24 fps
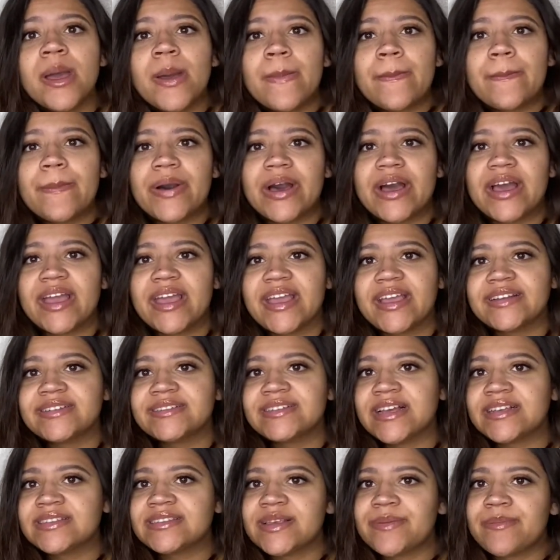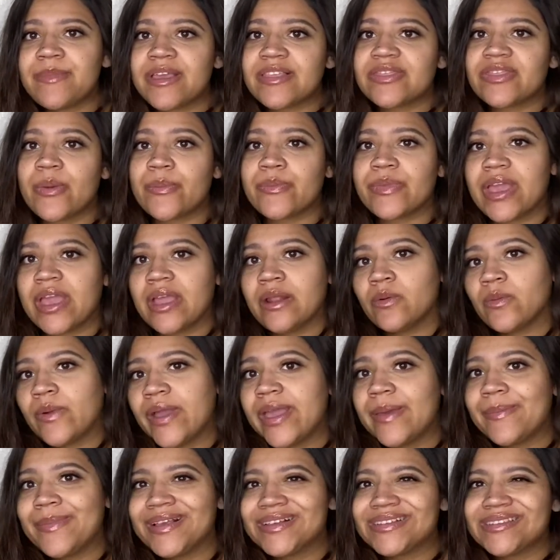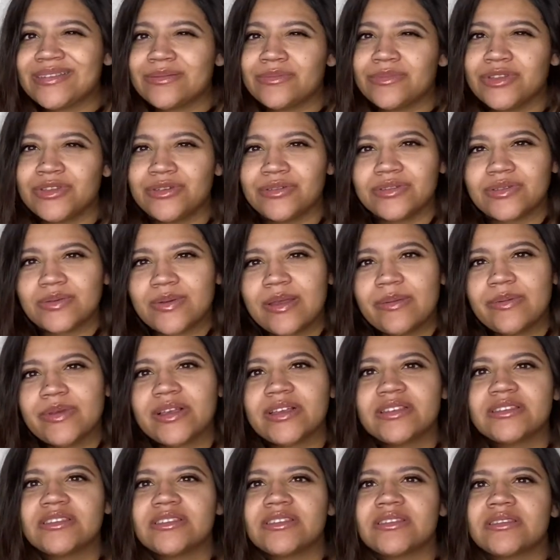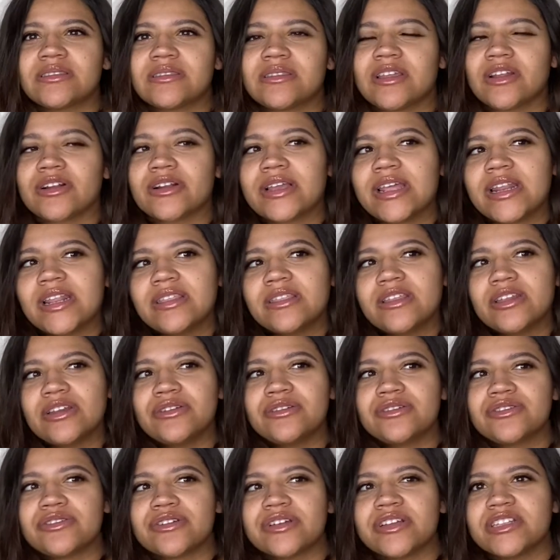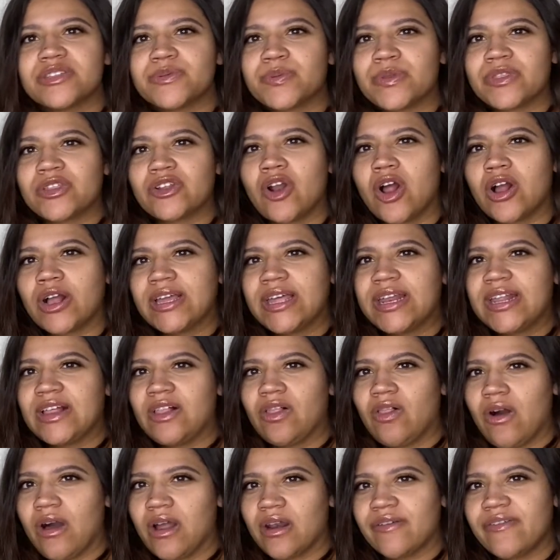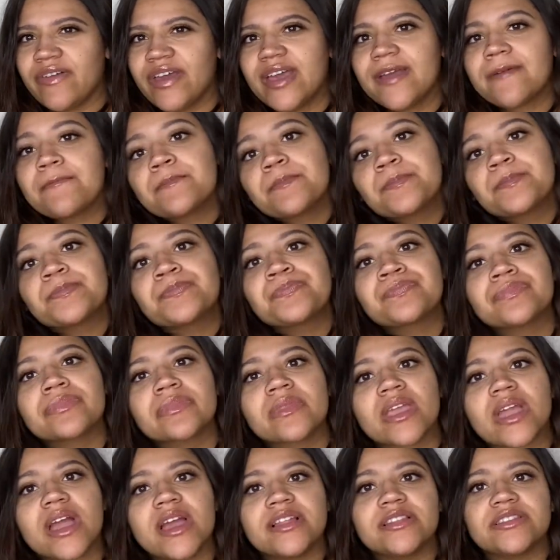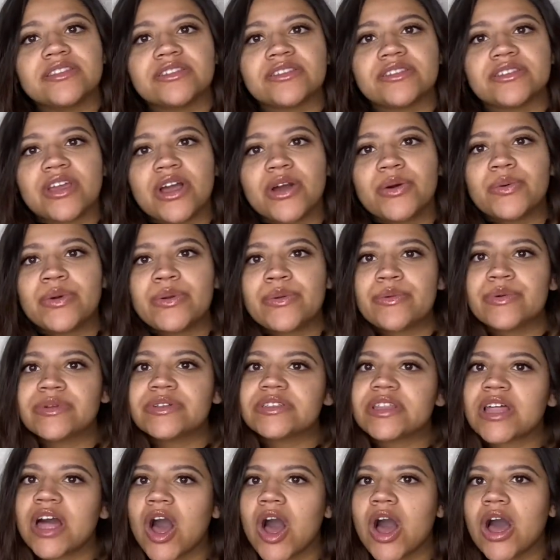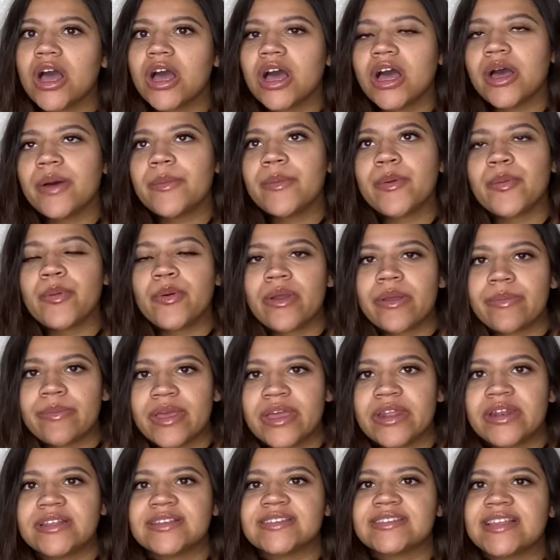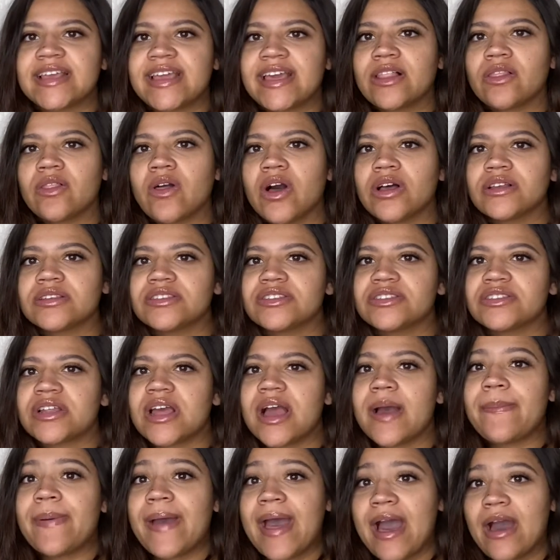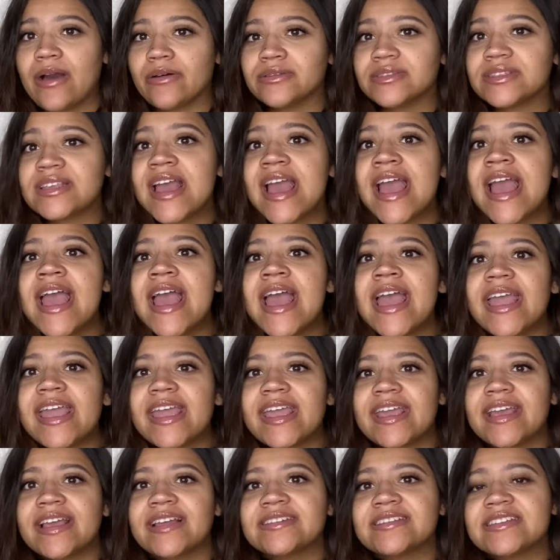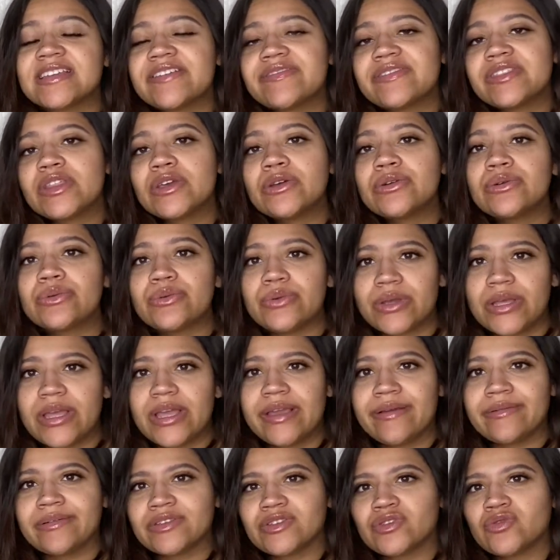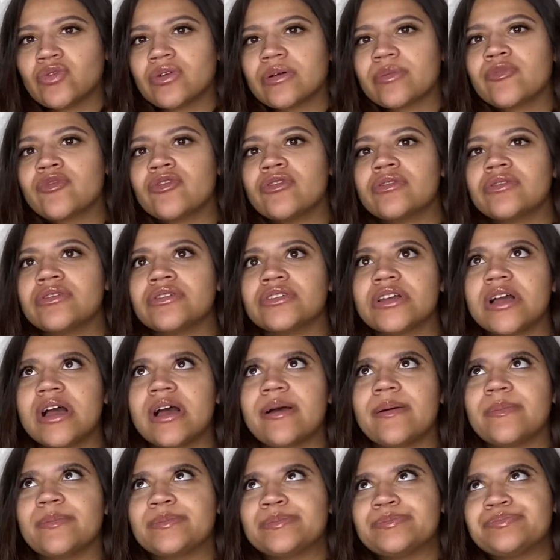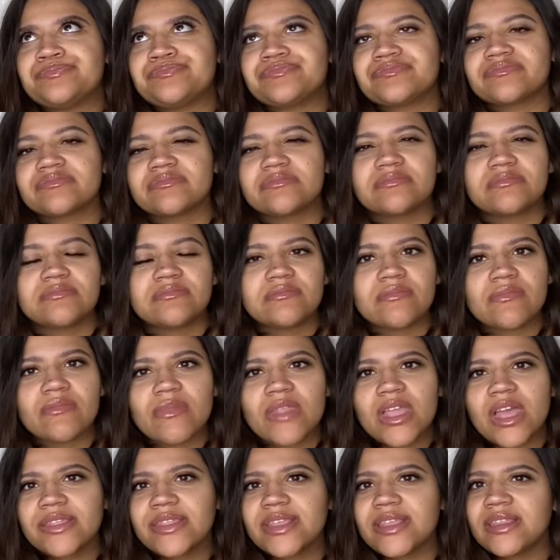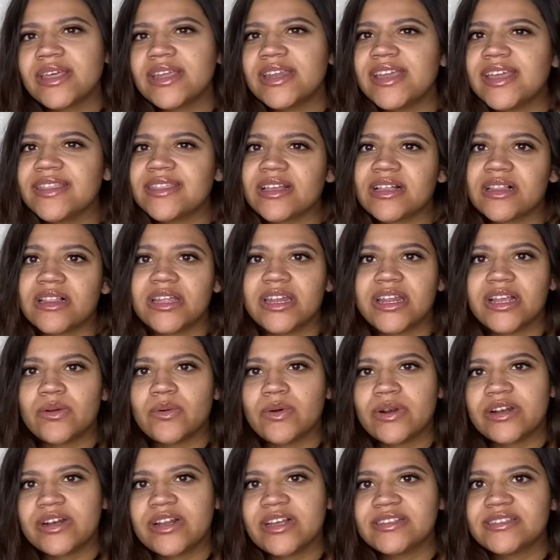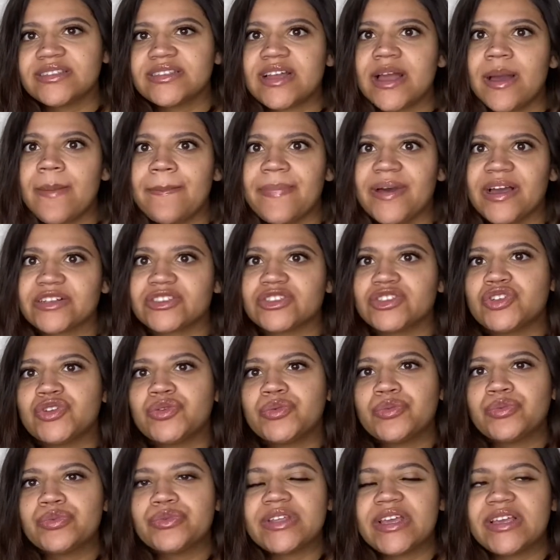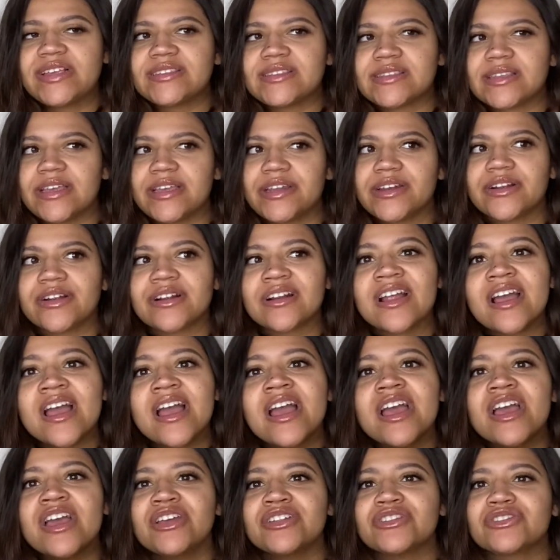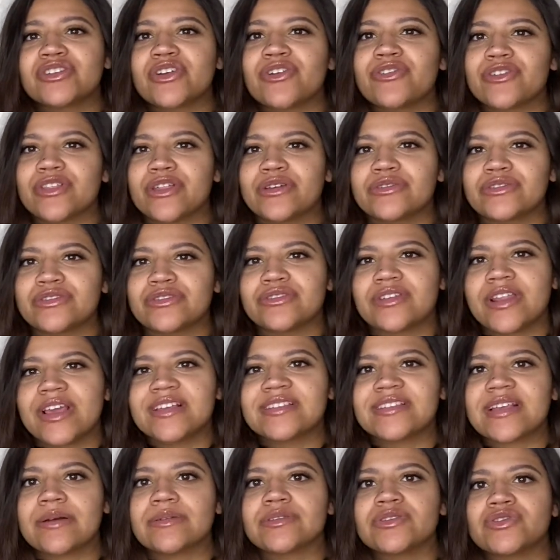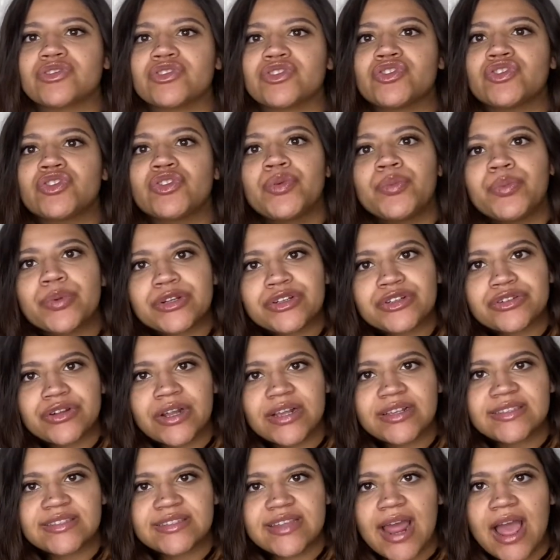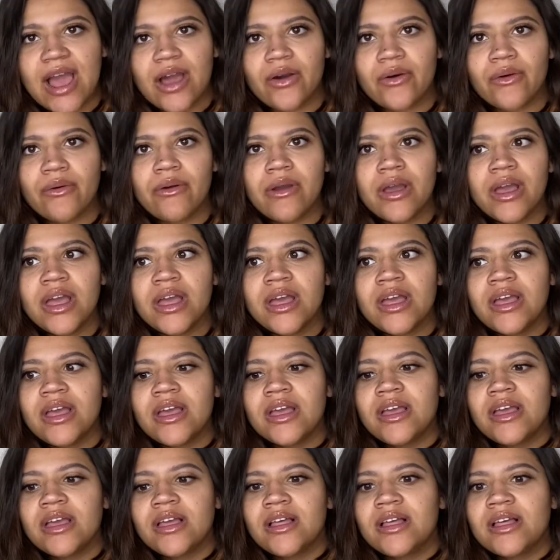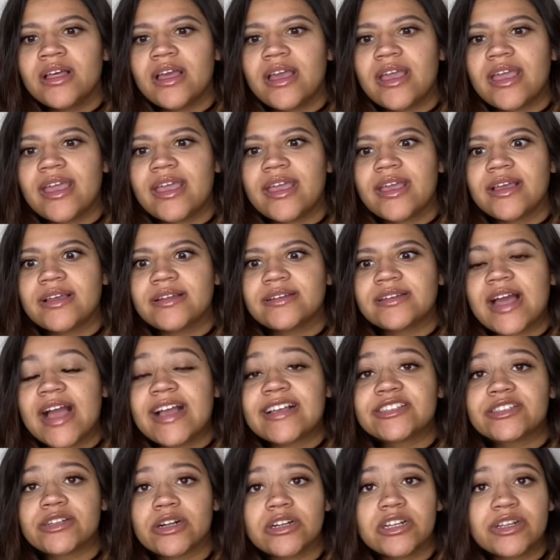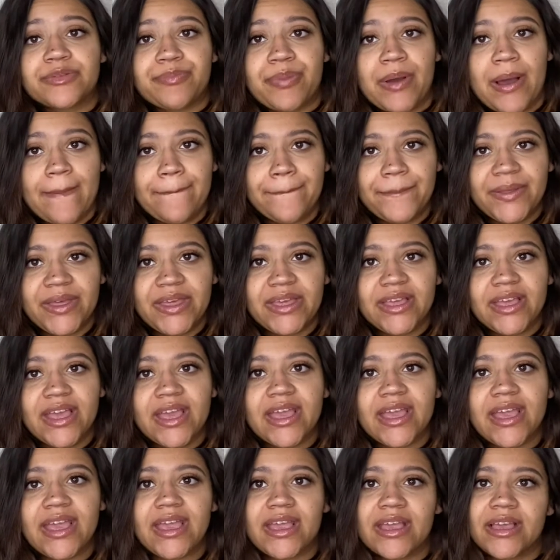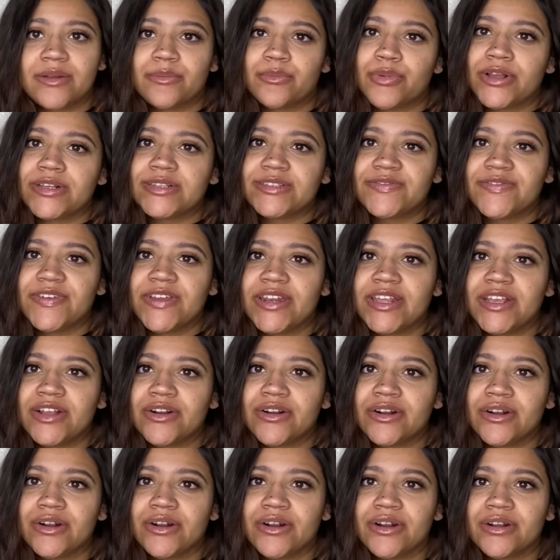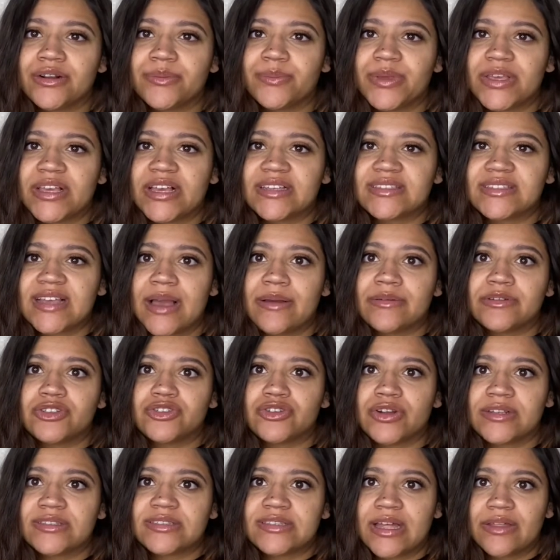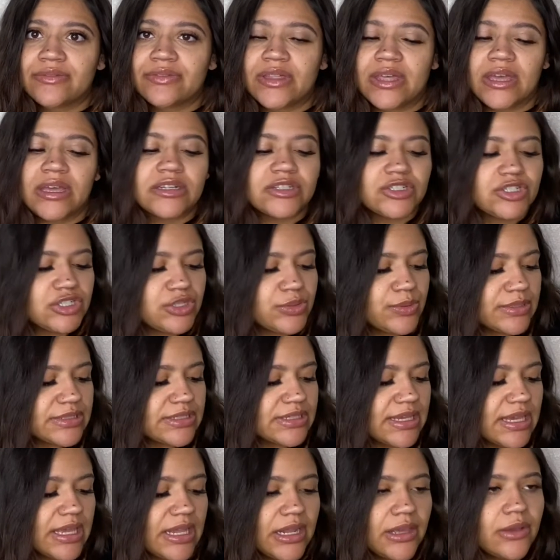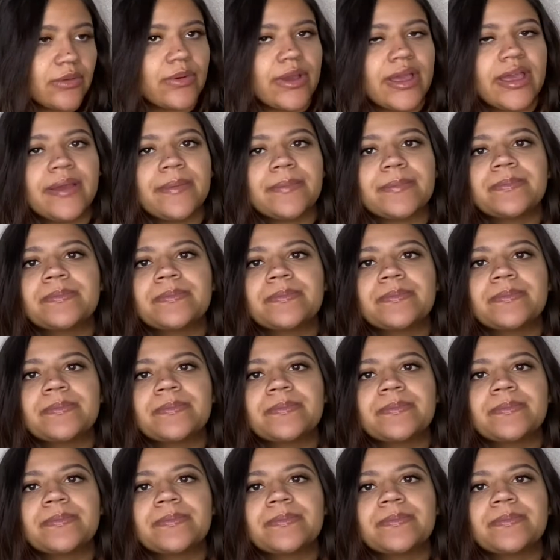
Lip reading: but it doesn't make them gain weight. It makes them lose weight because they're getting the nutrients, but they're not getting a lot of it. And so when we went to that appointment, Nisea lost a pound, and even though it was normal, the lady at the clinic wanted us to come back 2 days later. So for those 2 days, I was super stressed out, and I started pumping and breastfeeding her because I was stressed out that she wasn't gaining weight.